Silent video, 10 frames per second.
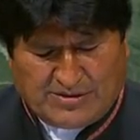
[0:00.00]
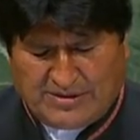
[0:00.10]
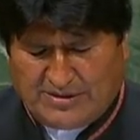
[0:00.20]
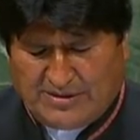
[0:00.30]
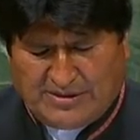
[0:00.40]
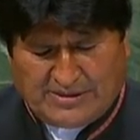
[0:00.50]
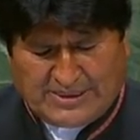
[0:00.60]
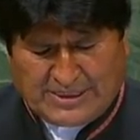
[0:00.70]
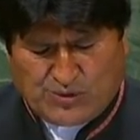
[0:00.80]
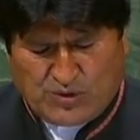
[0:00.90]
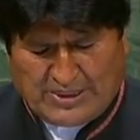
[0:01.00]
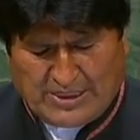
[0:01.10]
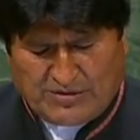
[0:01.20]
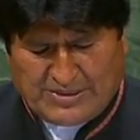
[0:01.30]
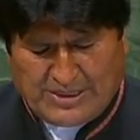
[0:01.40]
So now
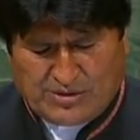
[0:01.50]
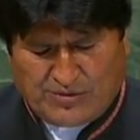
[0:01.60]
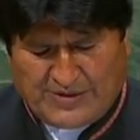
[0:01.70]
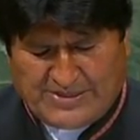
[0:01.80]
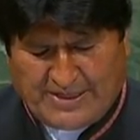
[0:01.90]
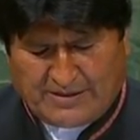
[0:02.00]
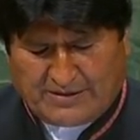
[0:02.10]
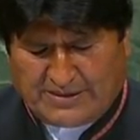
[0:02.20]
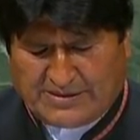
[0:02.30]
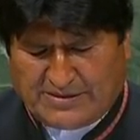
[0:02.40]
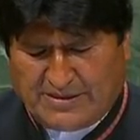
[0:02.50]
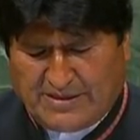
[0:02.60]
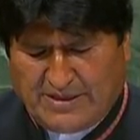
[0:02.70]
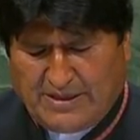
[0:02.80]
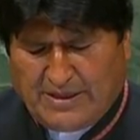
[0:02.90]
Bolivia is landlocked,
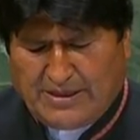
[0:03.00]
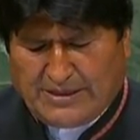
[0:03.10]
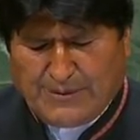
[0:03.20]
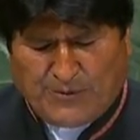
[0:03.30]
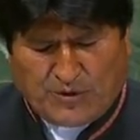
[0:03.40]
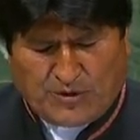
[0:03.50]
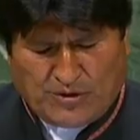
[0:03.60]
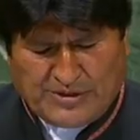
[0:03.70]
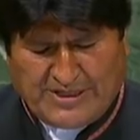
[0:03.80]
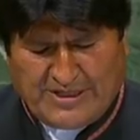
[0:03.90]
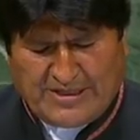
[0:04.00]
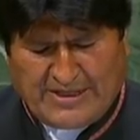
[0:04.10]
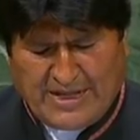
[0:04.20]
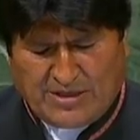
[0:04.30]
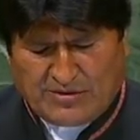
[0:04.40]
and
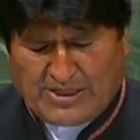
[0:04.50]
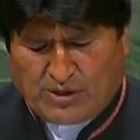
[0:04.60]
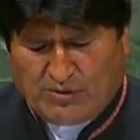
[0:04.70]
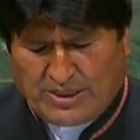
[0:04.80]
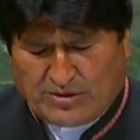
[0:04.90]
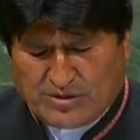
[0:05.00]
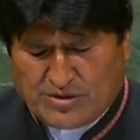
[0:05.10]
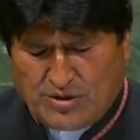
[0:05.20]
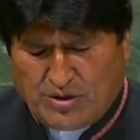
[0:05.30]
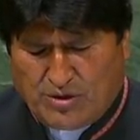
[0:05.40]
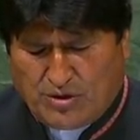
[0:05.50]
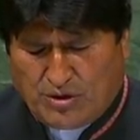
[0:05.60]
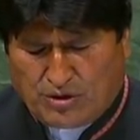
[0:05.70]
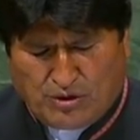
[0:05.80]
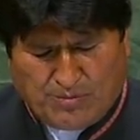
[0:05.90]
one cannot resolve this
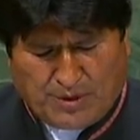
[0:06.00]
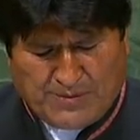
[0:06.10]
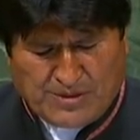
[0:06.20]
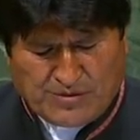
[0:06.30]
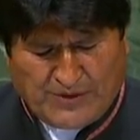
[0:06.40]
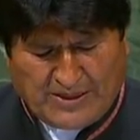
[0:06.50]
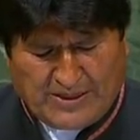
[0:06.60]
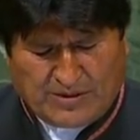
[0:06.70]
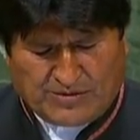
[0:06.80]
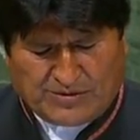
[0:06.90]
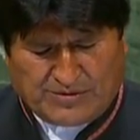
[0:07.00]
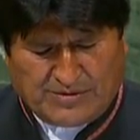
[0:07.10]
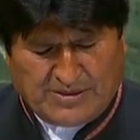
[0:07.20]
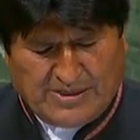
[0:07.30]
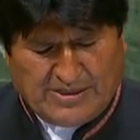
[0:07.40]
matter by invoking
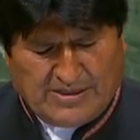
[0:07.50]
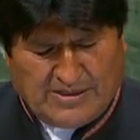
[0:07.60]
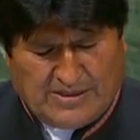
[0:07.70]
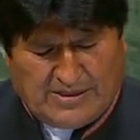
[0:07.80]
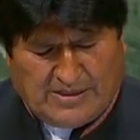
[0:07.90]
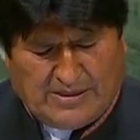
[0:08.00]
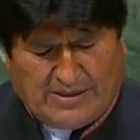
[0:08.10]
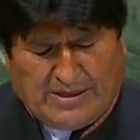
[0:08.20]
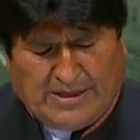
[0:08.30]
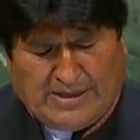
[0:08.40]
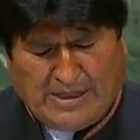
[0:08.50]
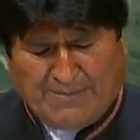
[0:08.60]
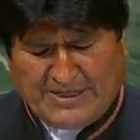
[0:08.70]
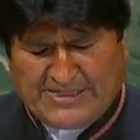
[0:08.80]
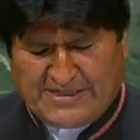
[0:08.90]
inadequate
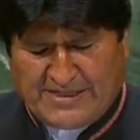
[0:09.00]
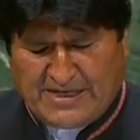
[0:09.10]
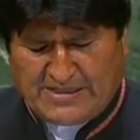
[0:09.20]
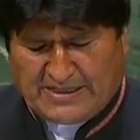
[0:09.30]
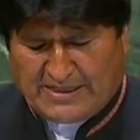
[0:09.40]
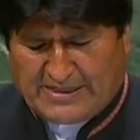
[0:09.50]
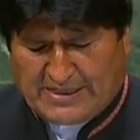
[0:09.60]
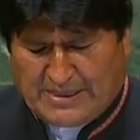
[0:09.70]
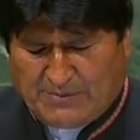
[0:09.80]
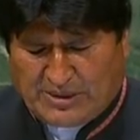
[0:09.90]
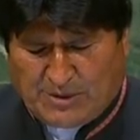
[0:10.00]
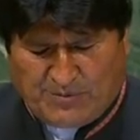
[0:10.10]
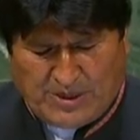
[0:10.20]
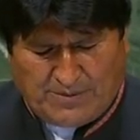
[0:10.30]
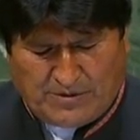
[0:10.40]
agreements from the past or
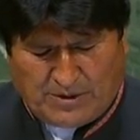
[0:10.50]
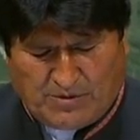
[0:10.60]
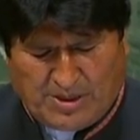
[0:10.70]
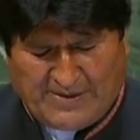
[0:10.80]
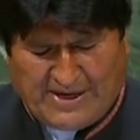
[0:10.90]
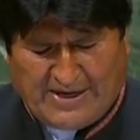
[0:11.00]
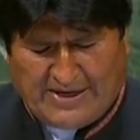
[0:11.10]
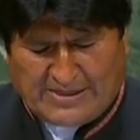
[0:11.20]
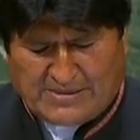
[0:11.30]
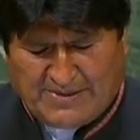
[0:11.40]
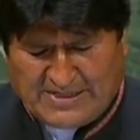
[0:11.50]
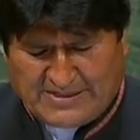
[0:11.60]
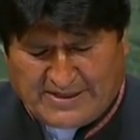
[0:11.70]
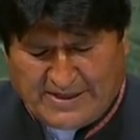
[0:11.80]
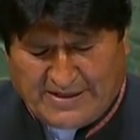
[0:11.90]
compromises that did
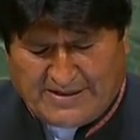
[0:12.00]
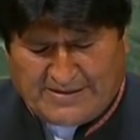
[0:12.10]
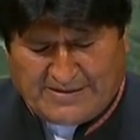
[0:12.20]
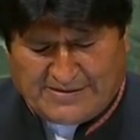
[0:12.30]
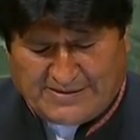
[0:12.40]
not work.